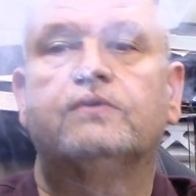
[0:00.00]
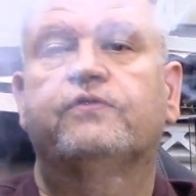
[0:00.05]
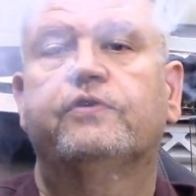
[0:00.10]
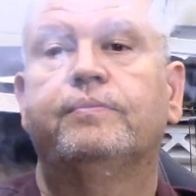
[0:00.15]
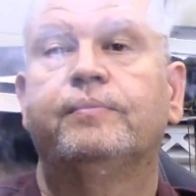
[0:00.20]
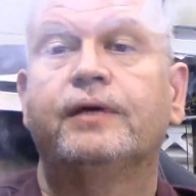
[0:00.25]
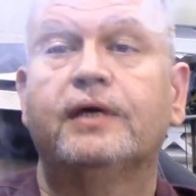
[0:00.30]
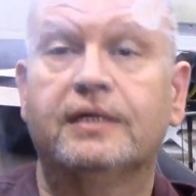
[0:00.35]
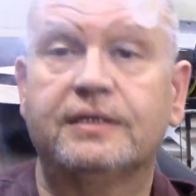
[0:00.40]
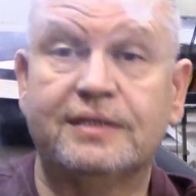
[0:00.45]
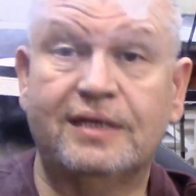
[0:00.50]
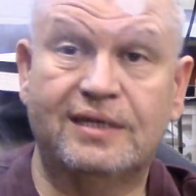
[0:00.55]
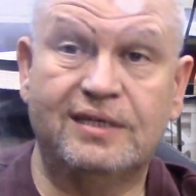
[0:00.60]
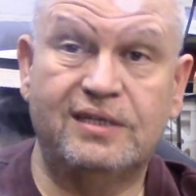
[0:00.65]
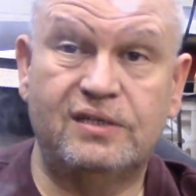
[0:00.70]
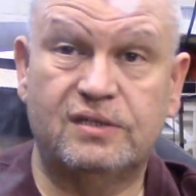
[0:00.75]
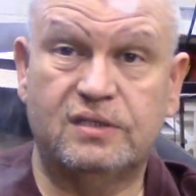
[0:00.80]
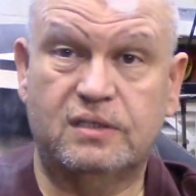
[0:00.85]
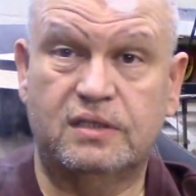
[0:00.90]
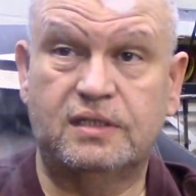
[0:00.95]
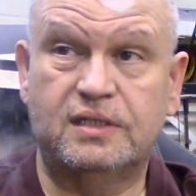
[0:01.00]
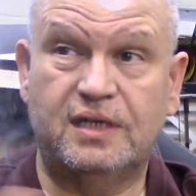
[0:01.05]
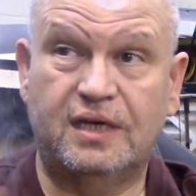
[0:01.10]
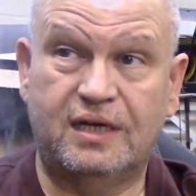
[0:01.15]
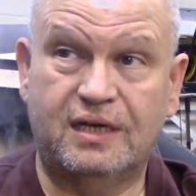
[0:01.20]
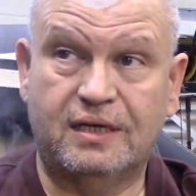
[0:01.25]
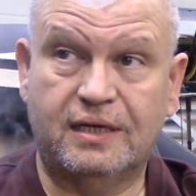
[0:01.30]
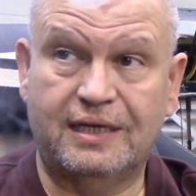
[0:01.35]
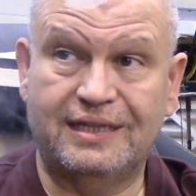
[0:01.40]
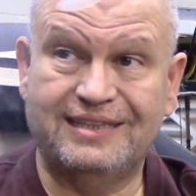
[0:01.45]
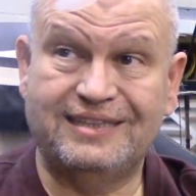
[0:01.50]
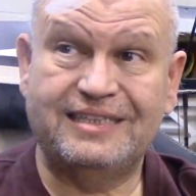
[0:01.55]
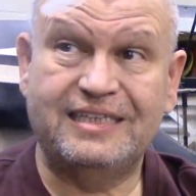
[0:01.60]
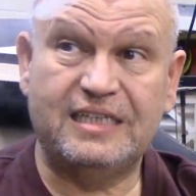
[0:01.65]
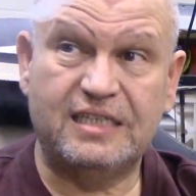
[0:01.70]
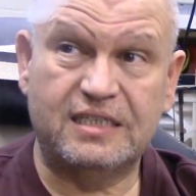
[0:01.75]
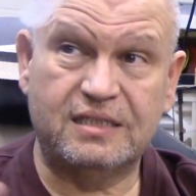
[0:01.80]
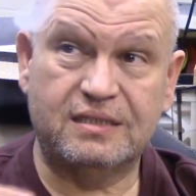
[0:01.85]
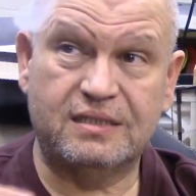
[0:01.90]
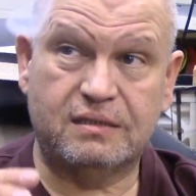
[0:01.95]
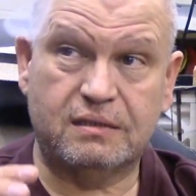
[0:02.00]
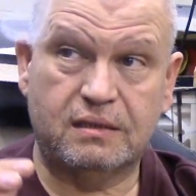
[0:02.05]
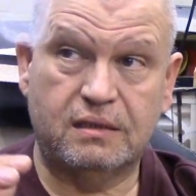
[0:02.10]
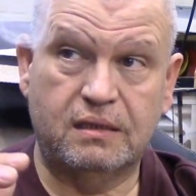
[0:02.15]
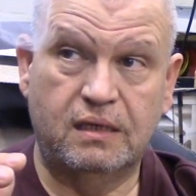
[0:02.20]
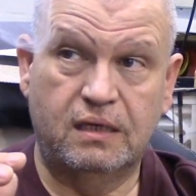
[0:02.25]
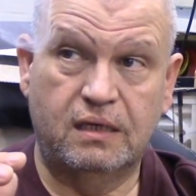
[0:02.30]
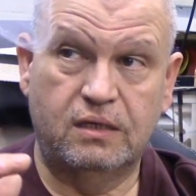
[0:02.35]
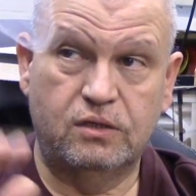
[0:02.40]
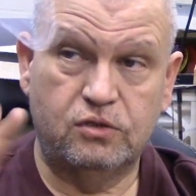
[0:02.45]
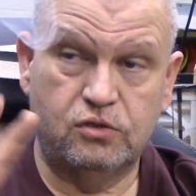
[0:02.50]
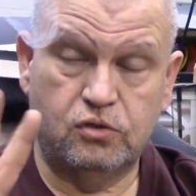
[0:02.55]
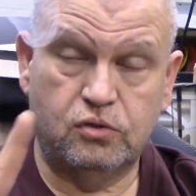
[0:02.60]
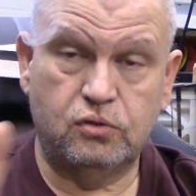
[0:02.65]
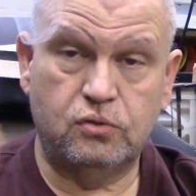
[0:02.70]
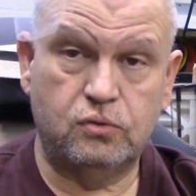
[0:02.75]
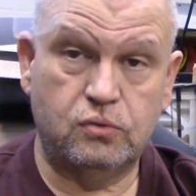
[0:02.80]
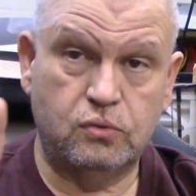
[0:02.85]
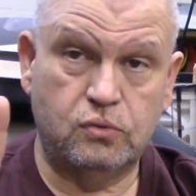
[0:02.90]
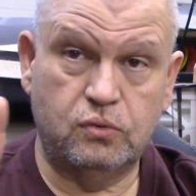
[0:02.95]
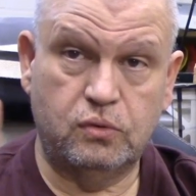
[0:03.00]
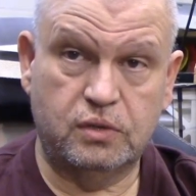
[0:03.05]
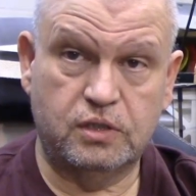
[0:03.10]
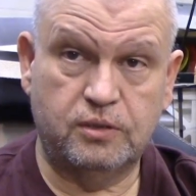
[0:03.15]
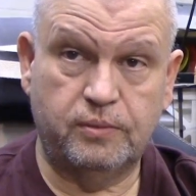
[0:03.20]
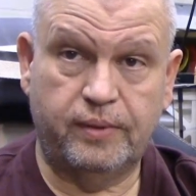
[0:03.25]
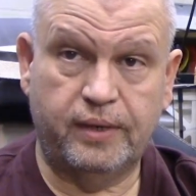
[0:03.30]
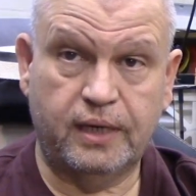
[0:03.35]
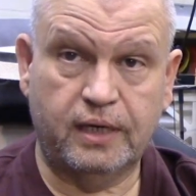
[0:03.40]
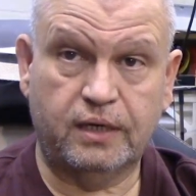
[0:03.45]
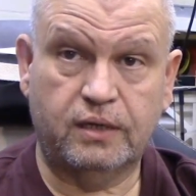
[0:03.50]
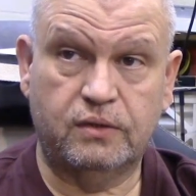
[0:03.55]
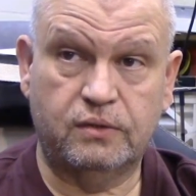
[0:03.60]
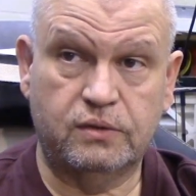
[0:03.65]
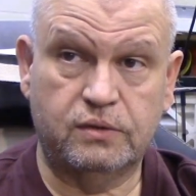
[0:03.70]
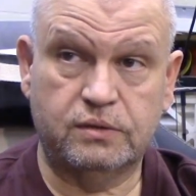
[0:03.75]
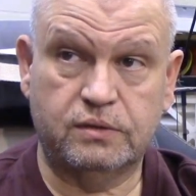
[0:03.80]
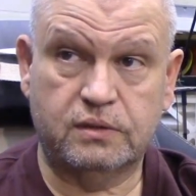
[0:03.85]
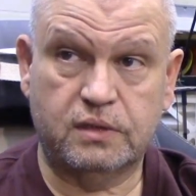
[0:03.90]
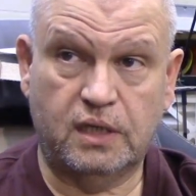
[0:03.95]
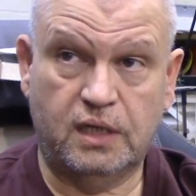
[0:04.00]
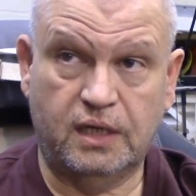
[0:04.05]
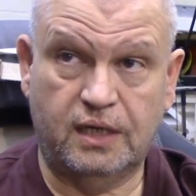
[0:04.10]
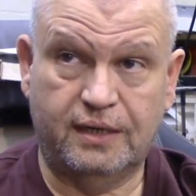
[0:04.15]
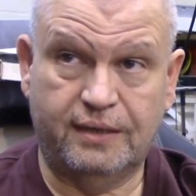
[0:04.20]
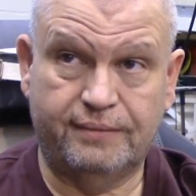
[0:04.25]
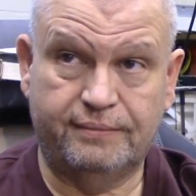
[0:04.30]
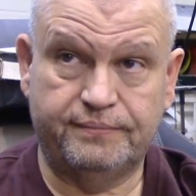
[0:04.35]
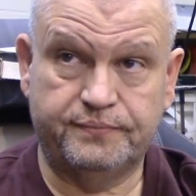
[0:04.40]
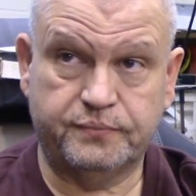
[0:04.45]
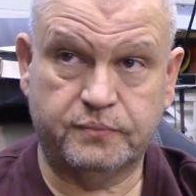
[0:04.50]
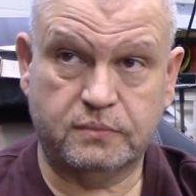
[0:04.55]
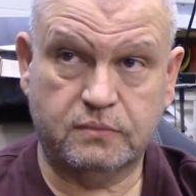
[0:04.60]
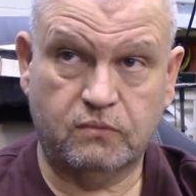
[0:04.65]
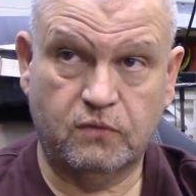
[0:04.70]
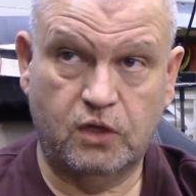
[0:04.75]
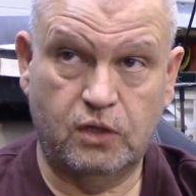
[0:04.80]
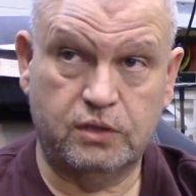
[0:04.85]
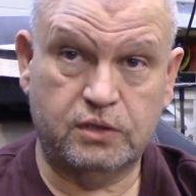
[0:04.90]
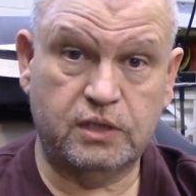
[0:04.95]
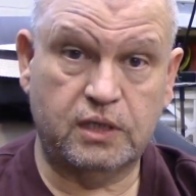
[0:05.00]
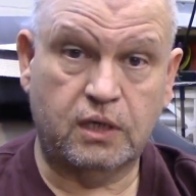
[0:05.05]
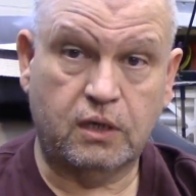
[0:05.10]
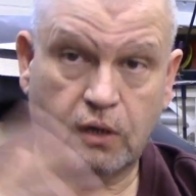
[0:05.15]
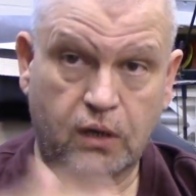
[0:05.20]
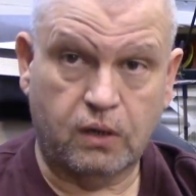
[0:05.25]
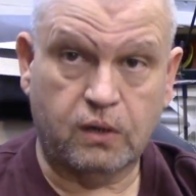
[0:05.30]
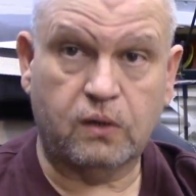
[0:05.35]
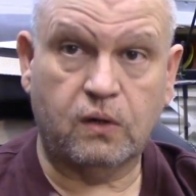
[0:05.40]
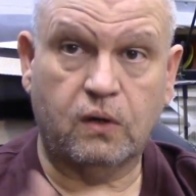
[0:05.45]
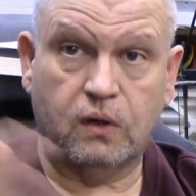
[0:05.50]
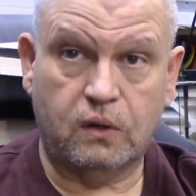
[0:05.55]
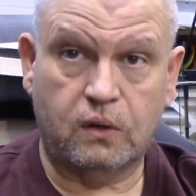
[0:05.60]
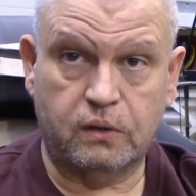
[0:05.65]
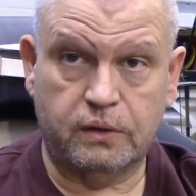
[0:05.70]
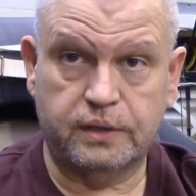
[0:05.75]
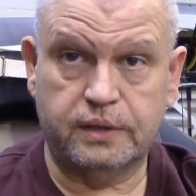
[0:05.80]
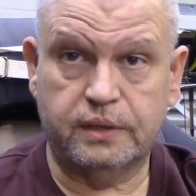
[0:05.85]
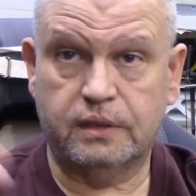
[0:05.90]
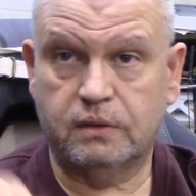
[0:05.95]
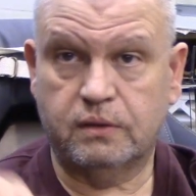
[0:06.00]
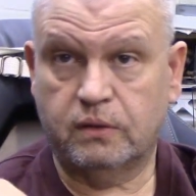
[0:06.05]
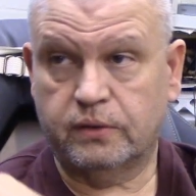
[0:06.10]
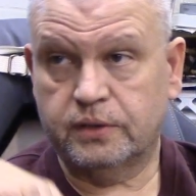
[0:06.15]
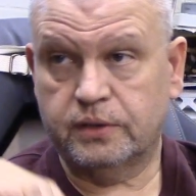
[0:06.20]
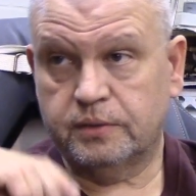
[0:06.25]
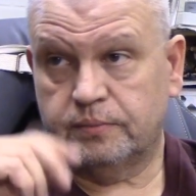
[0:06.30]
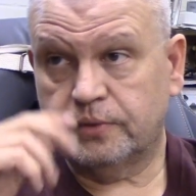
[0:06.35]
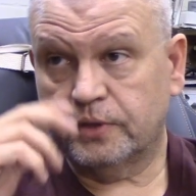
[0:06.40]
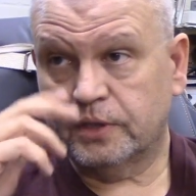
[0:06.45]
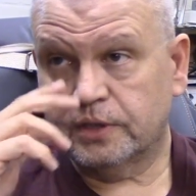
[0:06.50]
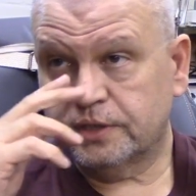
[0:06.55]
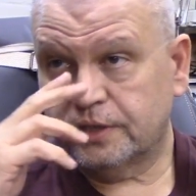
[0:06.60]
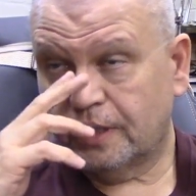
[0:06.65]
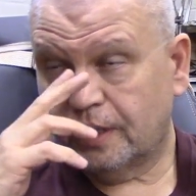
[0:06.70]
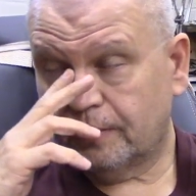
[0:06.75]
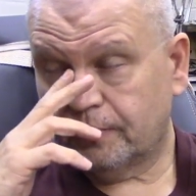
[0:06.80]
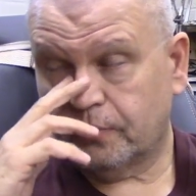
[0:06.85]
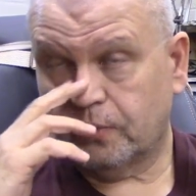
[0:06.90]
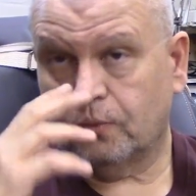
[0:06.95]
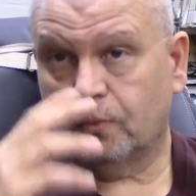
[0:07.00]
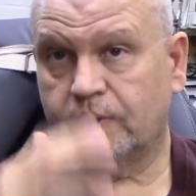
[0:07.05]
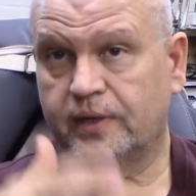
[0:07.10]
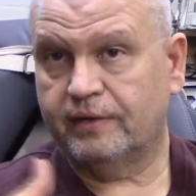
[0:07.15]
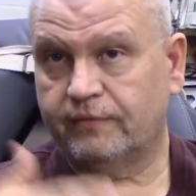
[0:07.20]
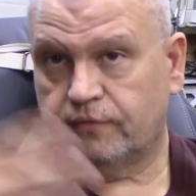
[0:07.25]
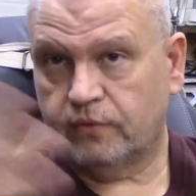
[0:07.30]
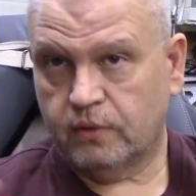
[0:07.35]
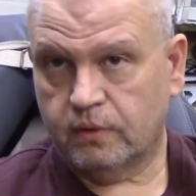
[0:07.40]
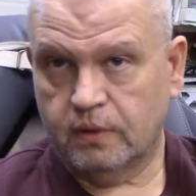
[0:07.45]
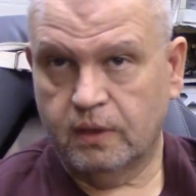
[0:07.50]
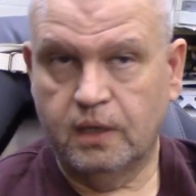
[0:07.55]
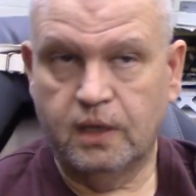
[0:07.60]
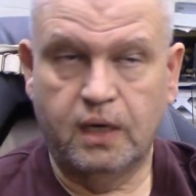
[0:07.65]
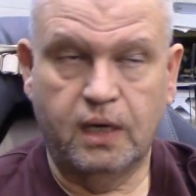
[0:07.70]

for me because I'd usually take at least 2 tobaccos, usually Carter Hall and Haunted Bookshop or whatever.